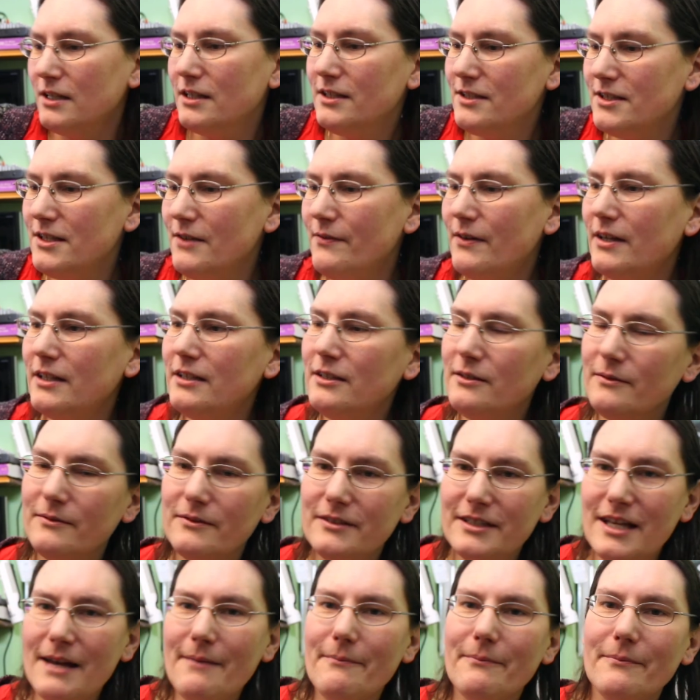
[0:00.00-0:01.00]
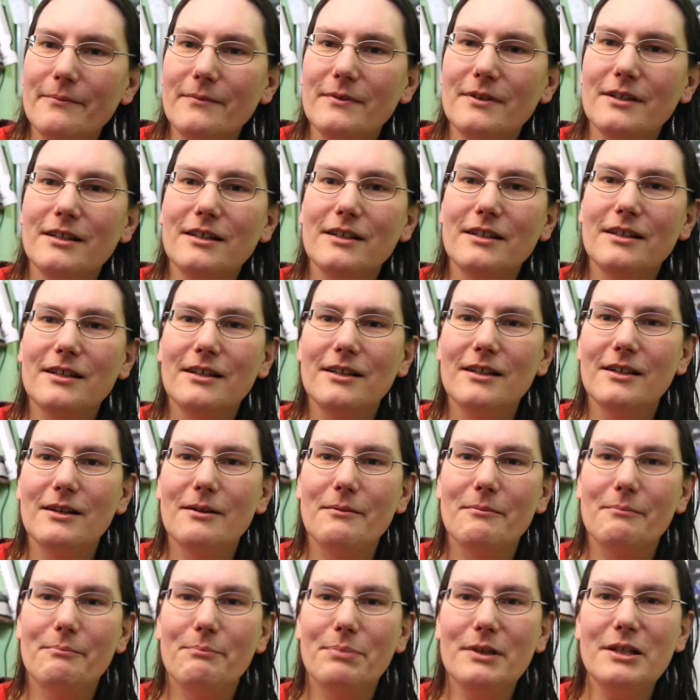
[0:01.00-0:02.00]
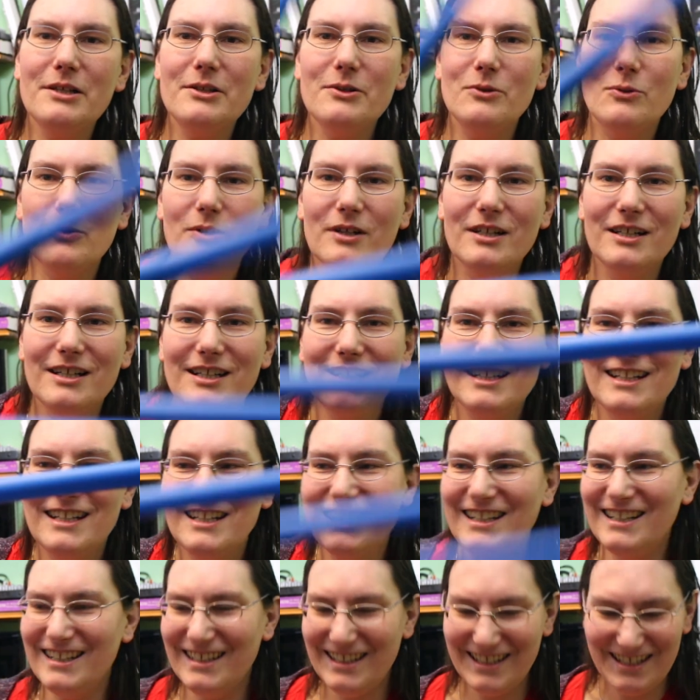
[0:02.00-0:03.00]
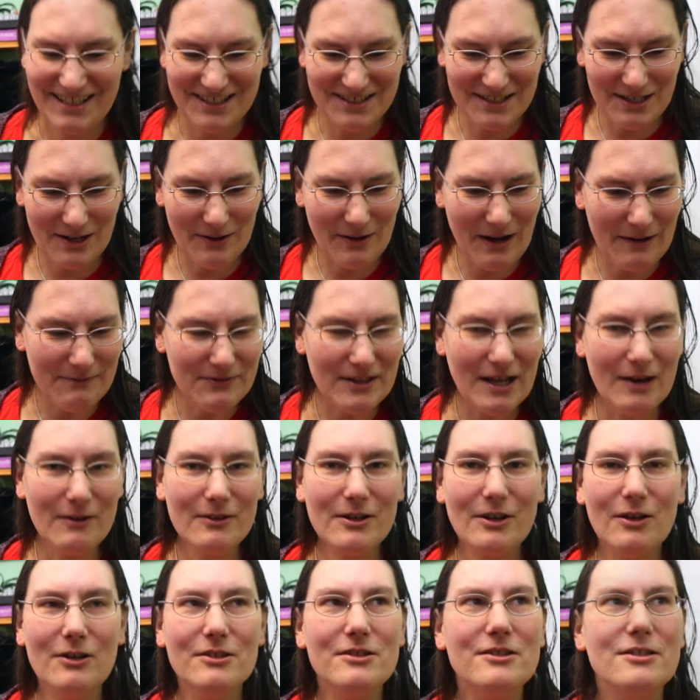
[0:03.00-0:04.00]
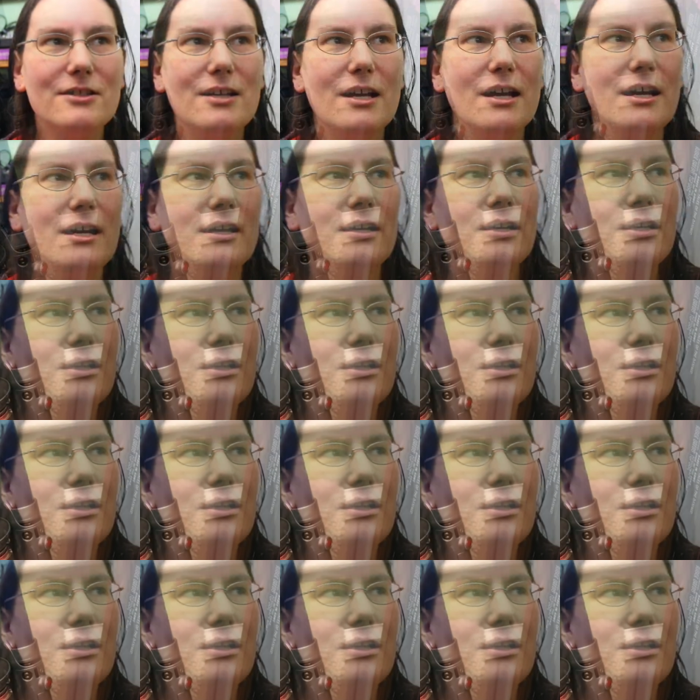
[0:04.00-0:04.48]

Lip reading: see if I can... Yep. Blue. So I've now got the